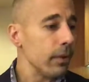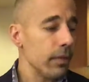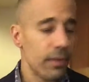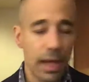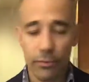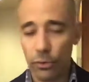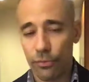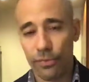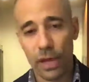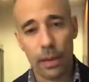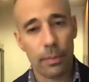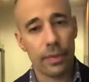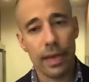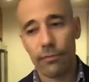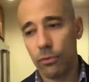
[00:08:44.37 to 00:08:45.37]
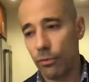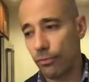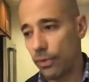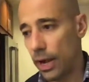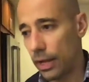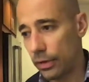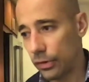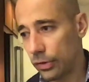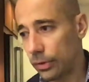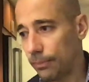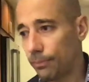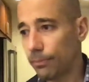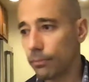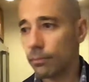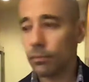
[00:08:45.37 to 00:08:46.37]
They have no family. They have no friends.
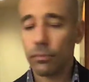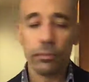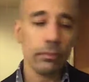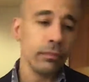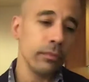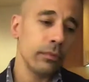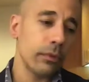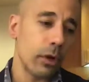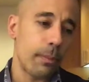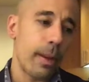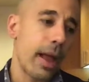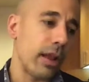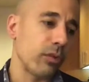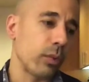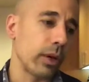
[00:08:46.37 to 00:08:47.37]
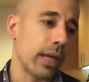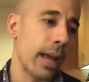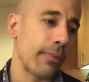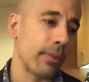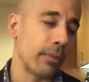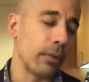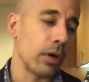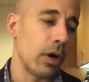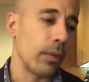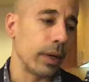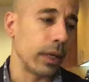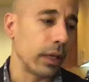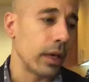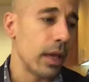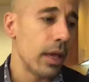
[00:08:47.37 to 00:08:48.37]
Their pet is what kept them
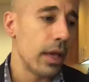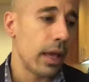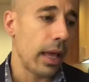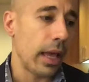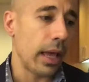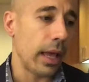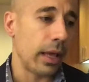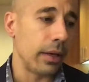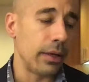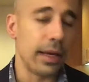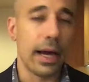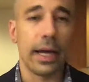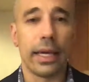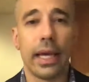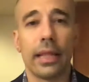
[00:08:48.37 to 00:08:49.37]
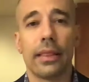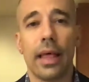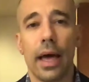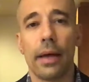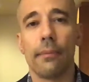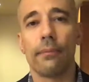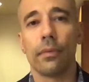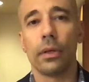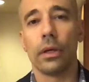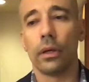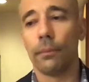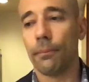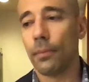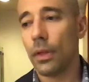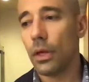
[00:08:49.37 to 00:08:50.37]
going. And yeah, I get that.
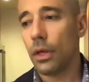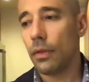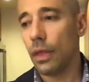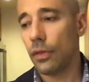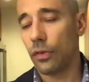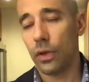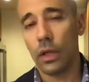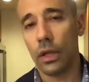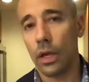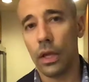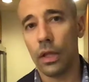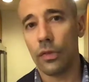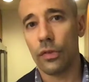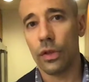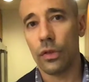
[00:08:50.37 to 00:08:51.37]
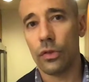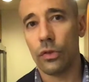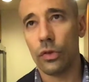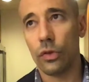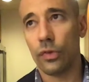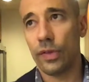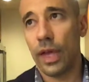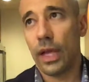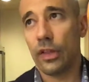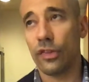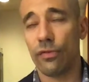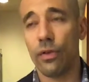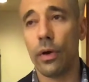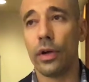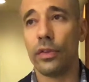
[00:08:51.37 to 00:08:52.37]
To say
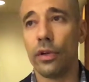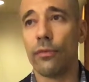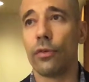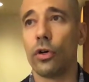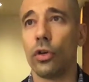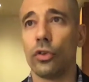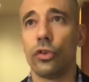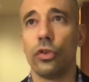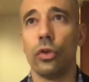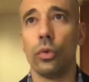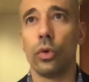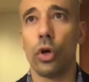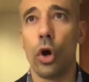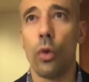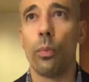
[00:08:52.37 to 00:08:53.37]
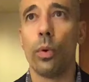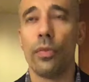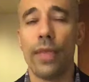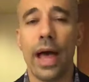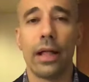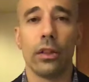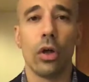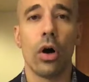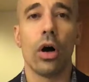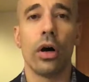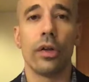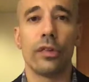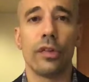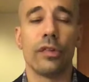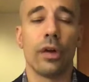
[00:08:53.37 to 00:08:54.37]
it's very difficult to cope with that
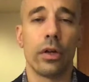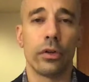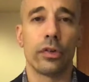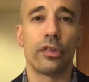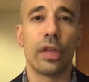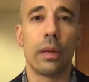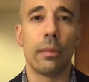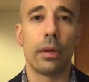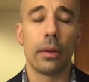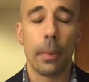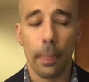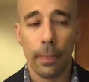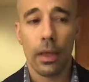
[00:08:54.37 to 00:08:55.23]
loss is an understatement.